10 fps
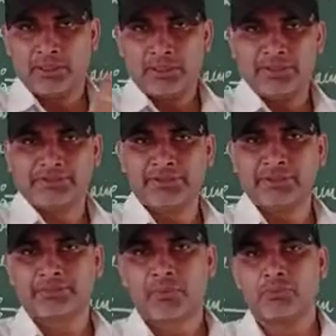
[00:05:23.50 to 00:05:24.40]

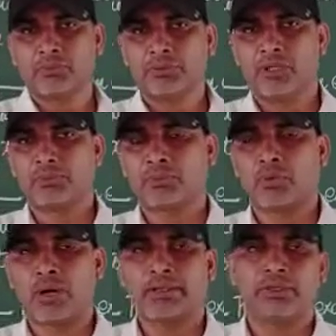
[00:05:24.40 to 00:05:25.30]
initiated from to the
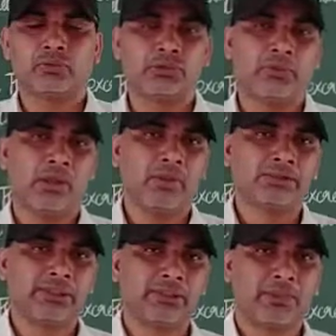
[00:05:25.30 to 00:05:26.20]
prokaryote to the
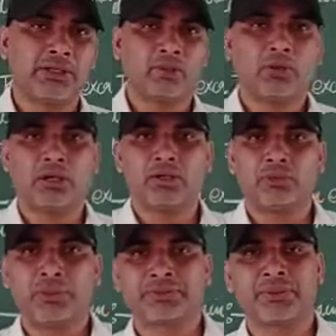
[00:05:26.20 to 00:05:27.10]
mammals, and particularly
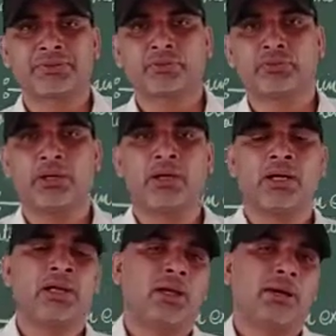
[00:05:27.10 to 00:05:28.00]
fishes to
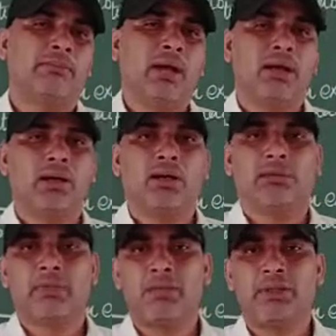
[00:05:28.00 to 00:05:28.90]
the
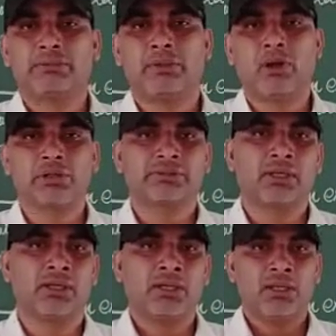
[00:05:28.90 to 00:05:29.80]
mammals, because
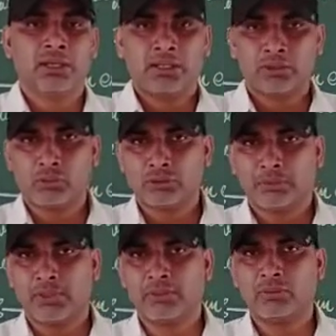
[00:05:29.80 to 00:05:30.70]
to the
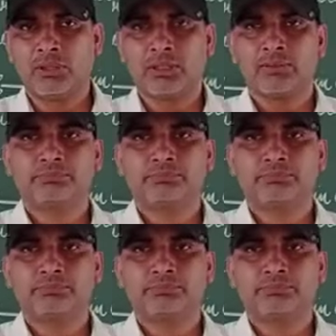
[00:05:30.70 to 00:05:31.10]
particular